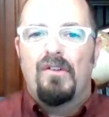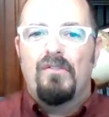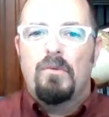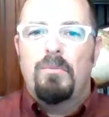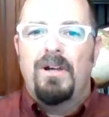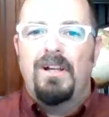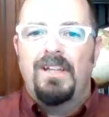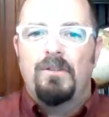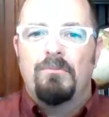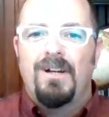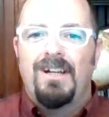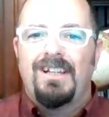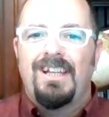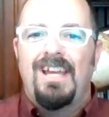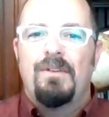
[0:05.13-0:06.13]
everybody, my
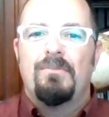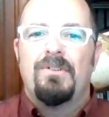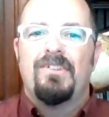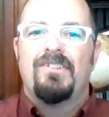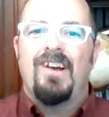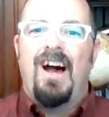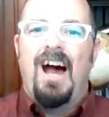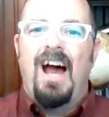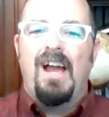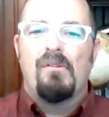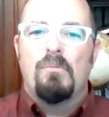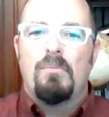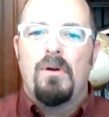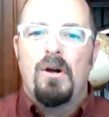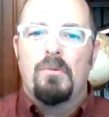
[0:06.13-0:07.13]
name is Ira
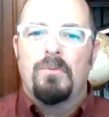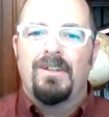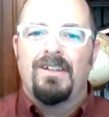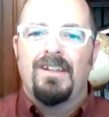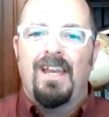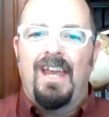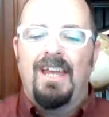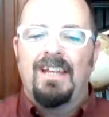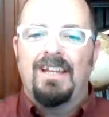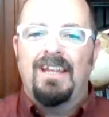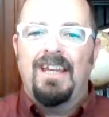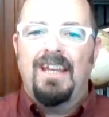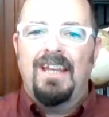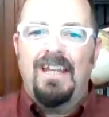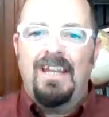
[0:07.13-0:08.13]
Bowman, and
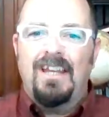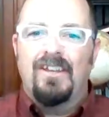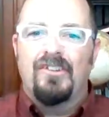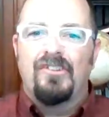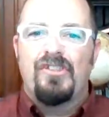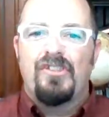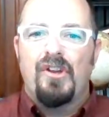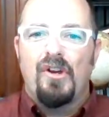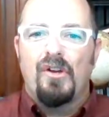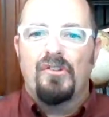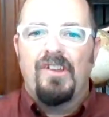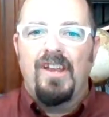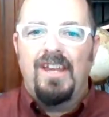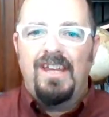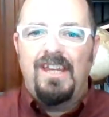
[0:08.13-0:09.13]
it is
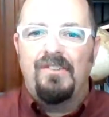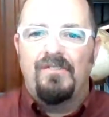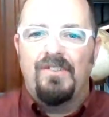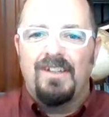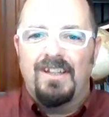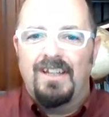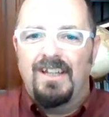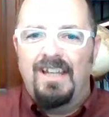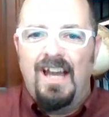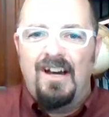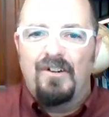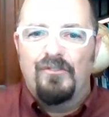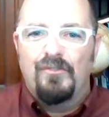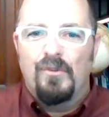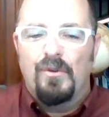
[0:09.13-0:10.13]
Thursday evening in
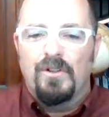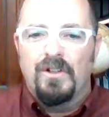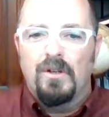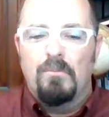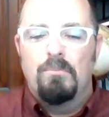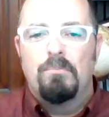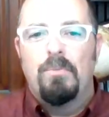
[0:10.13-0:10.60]
California,